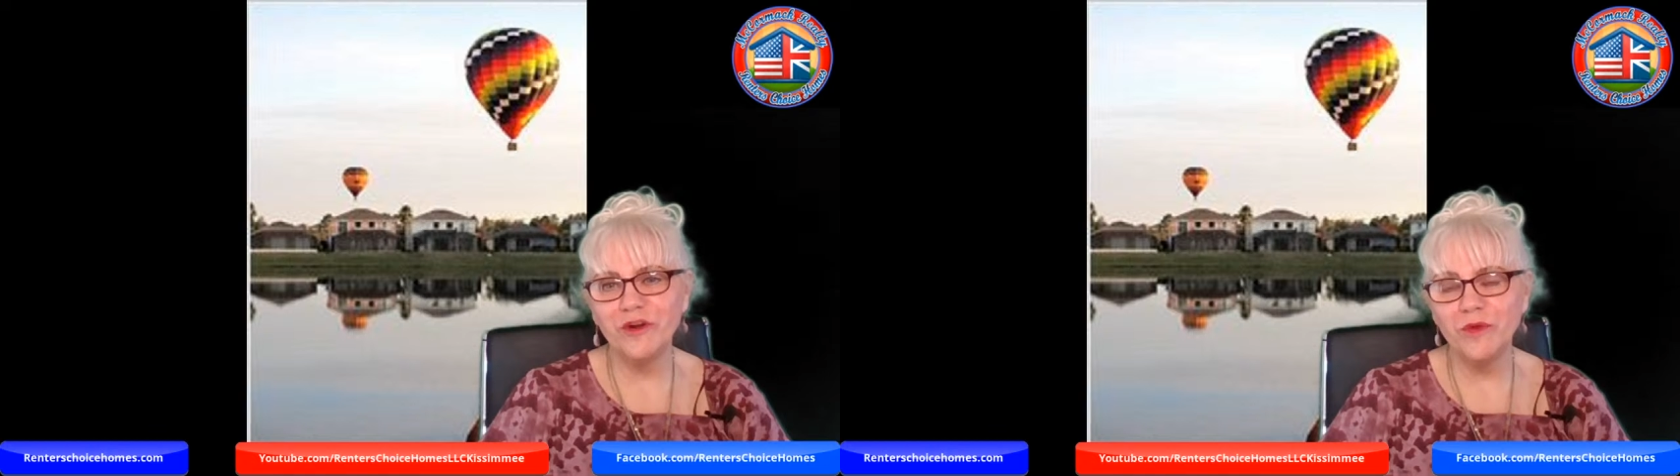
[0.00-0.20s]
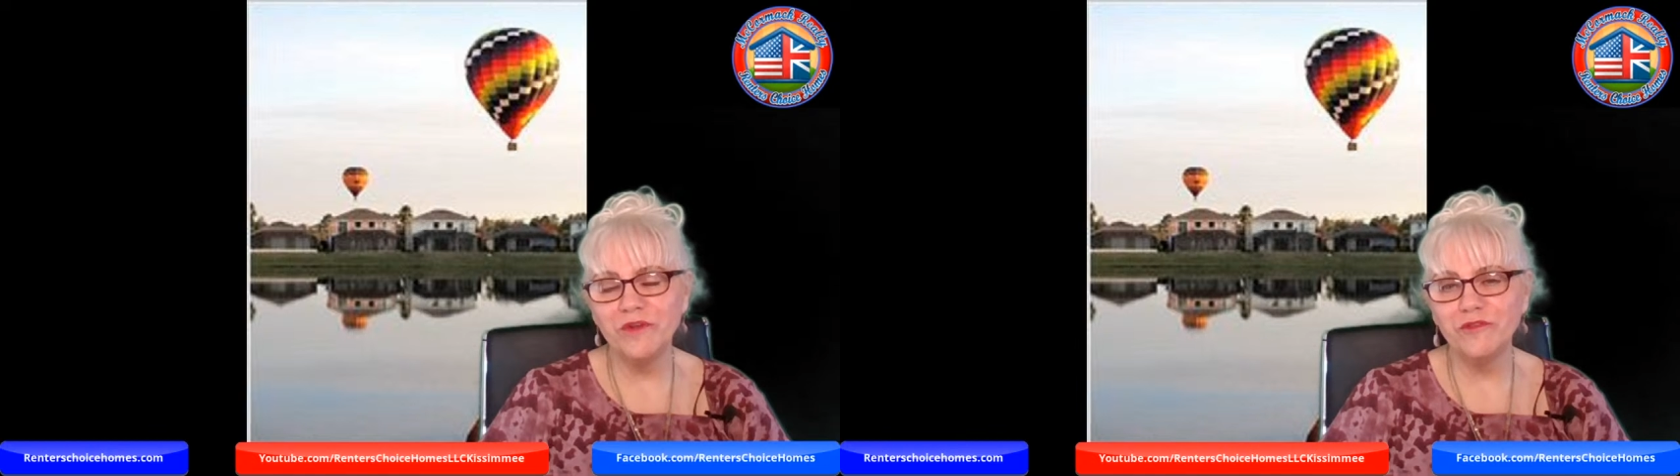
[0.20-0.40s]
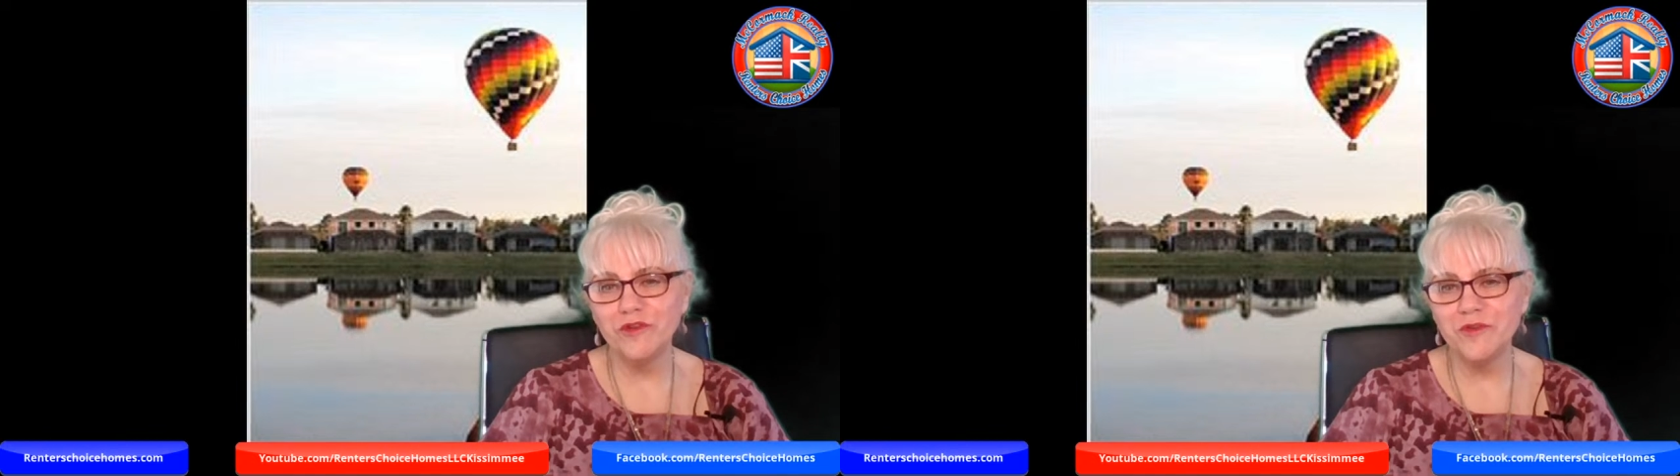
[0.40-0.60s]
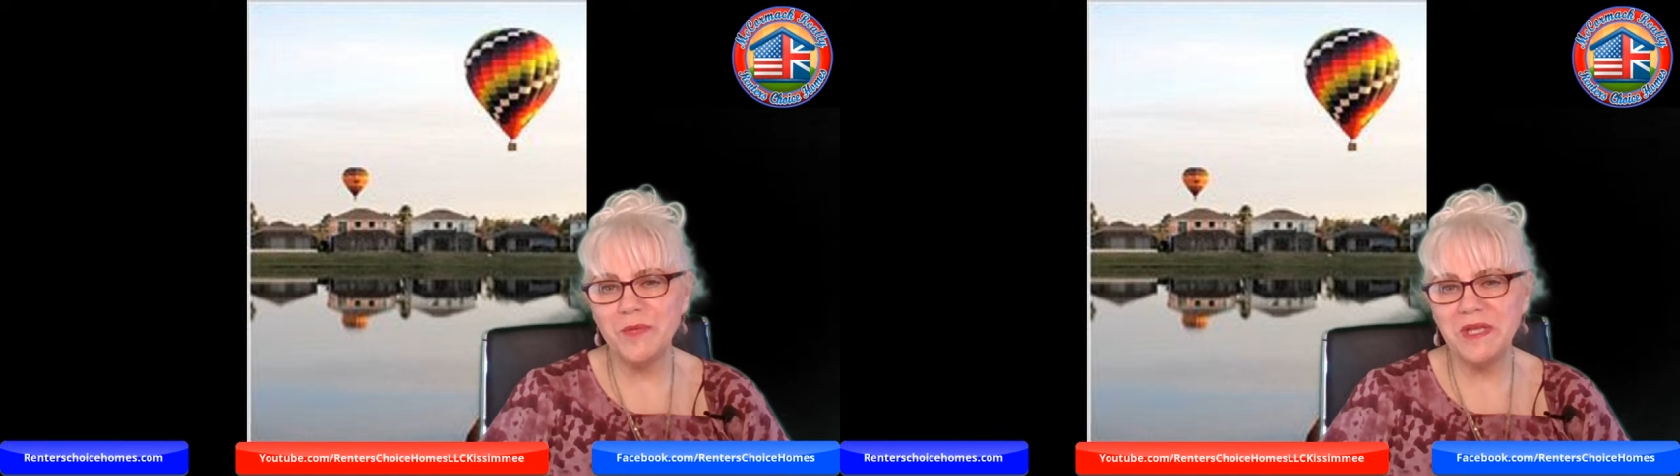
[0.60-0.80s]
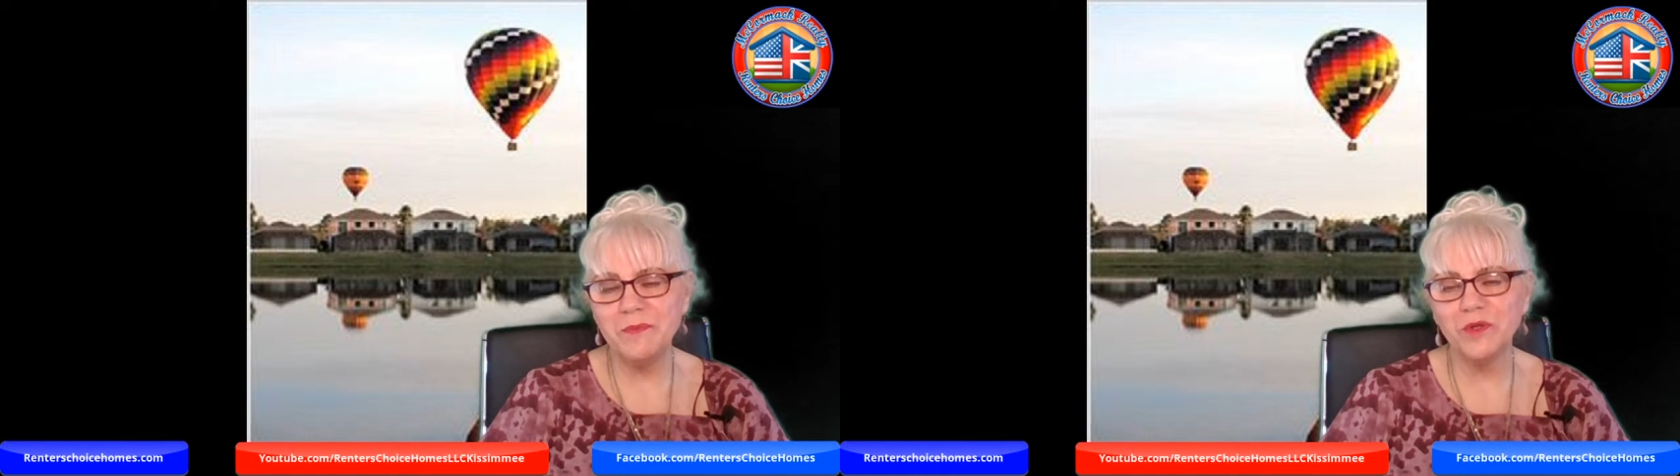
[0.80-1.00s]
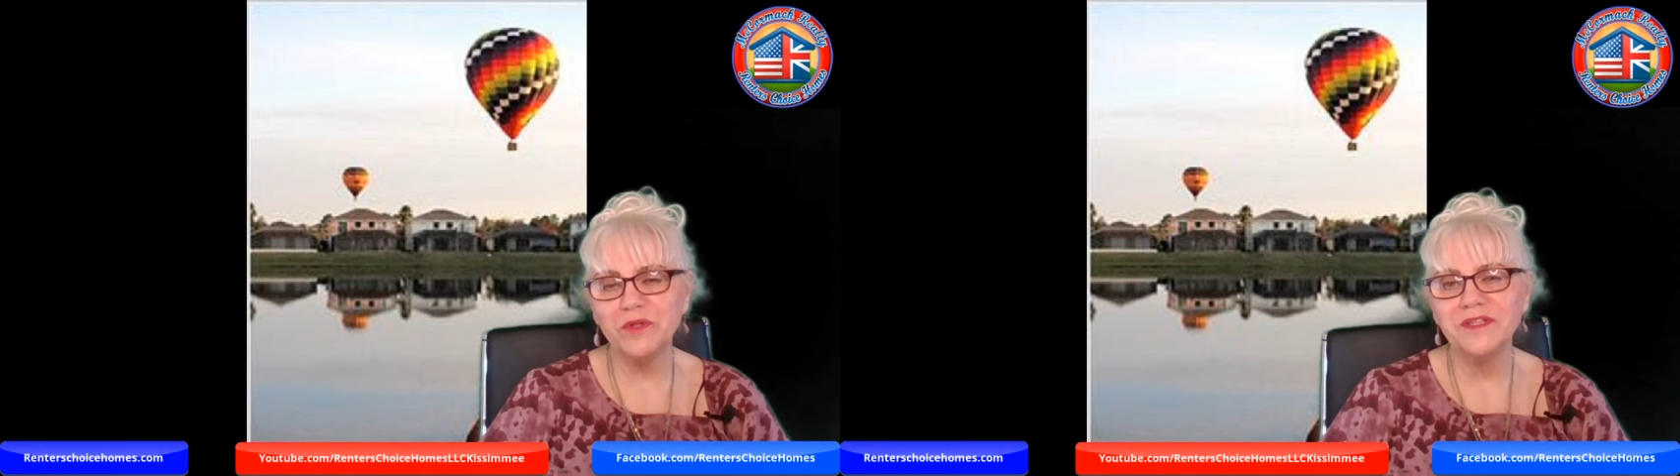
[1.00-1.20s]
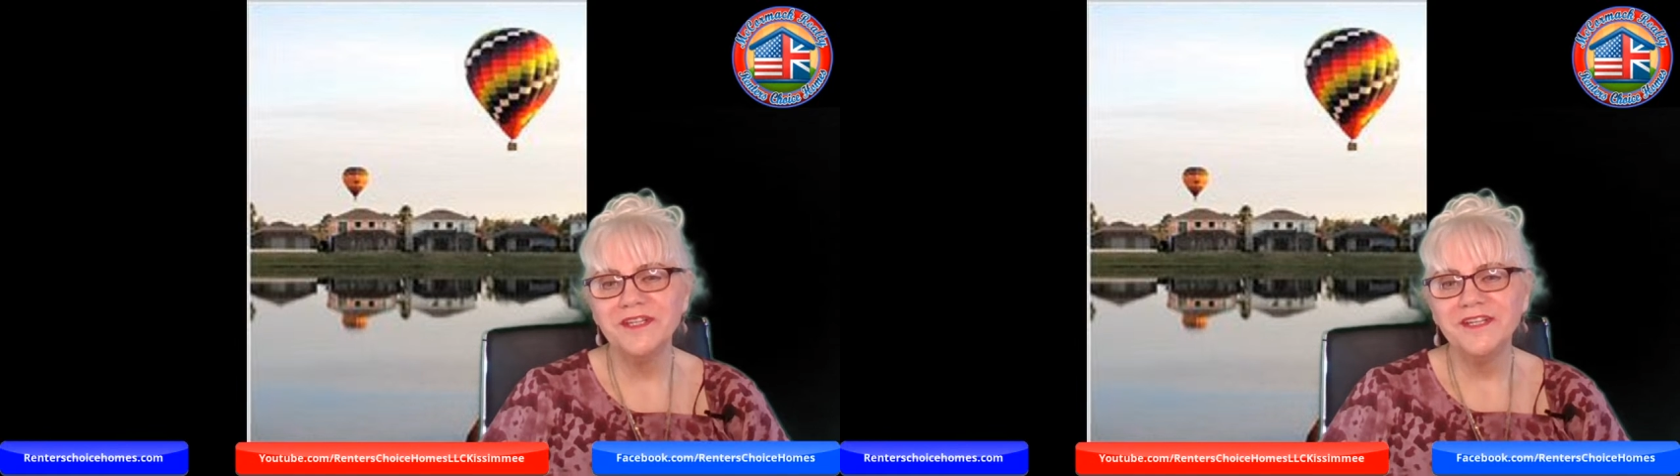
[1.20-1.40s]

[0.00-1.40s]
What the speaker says: I worked for other people.